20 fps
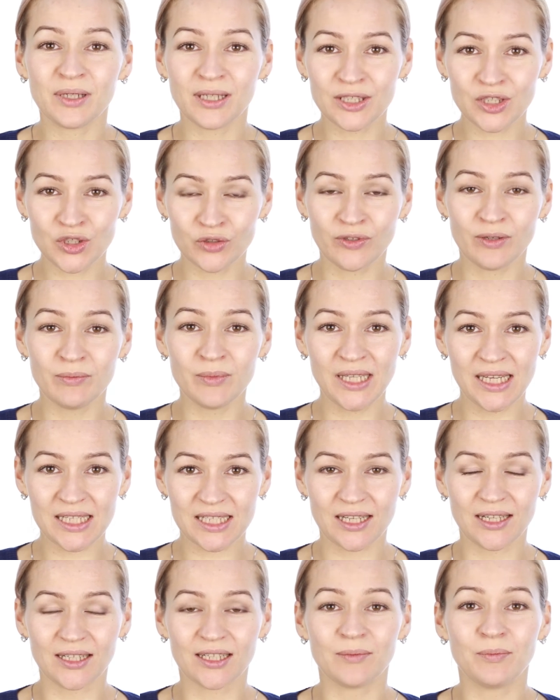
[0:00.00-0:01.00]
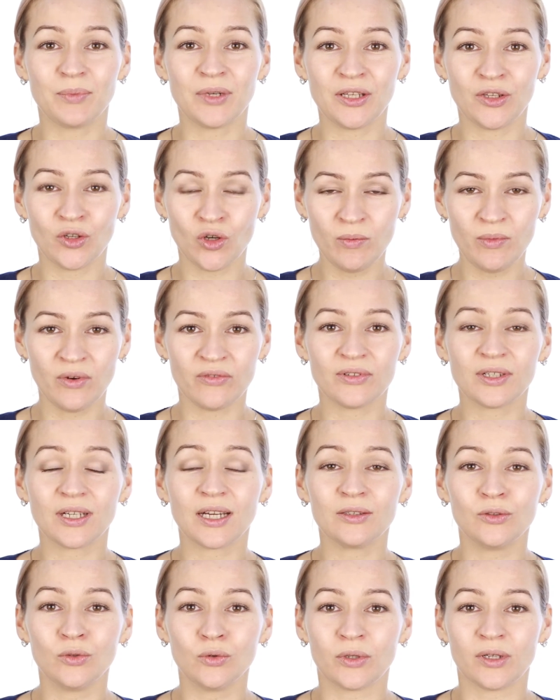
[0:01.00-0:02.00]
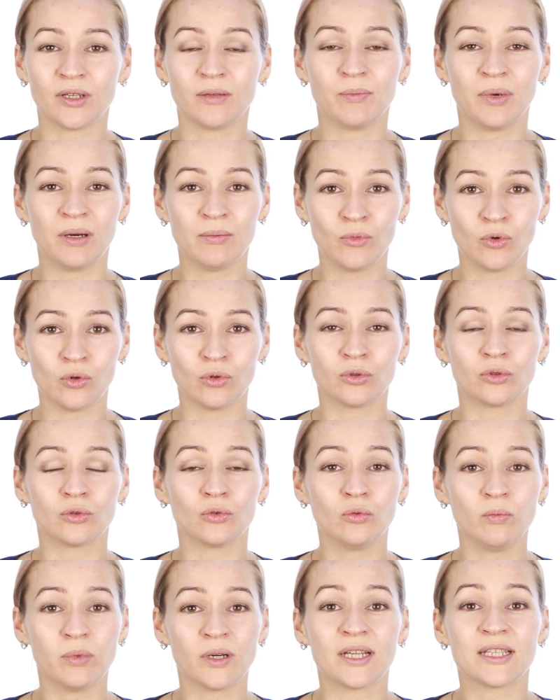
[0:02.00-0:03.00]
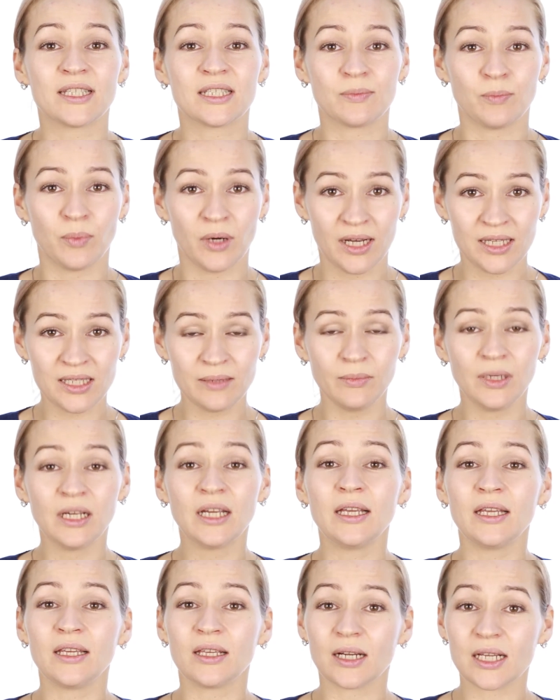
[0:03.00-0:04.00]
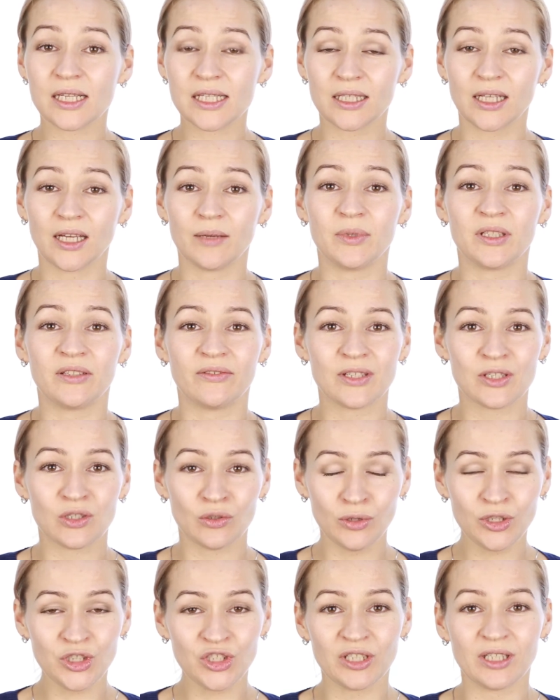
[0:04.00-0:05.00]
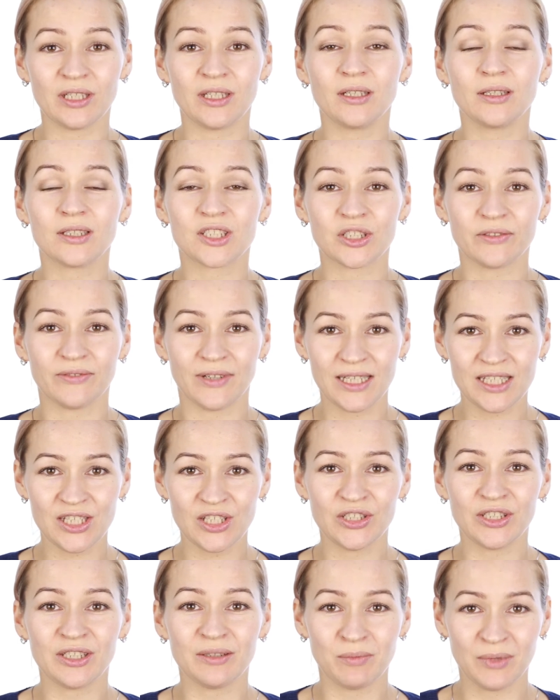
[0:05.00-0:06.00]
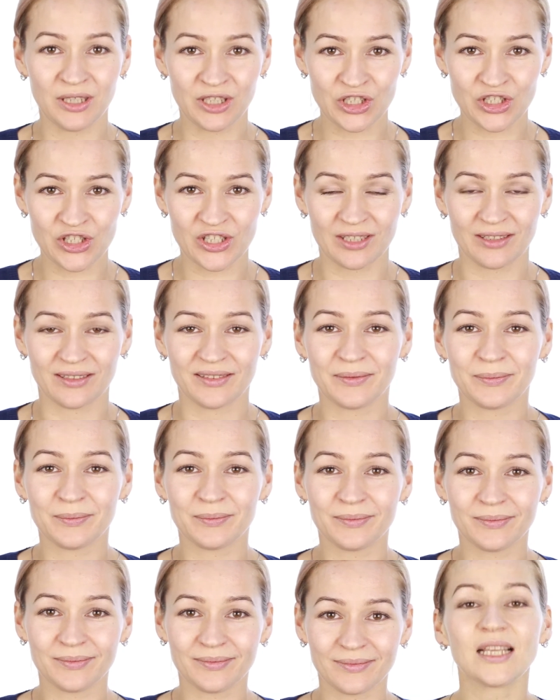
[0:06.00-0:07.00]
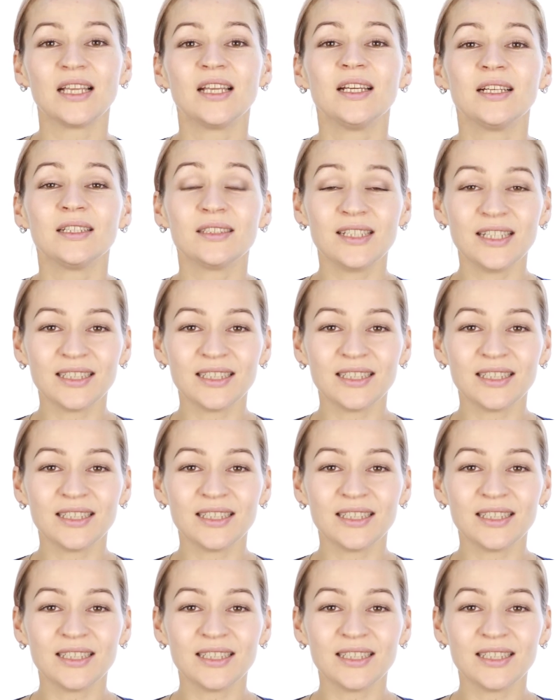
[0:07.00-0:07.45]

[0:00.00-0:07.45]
Today I will show you some techniques that will help you remove the cramp and relax chewing muscle and temple muscles.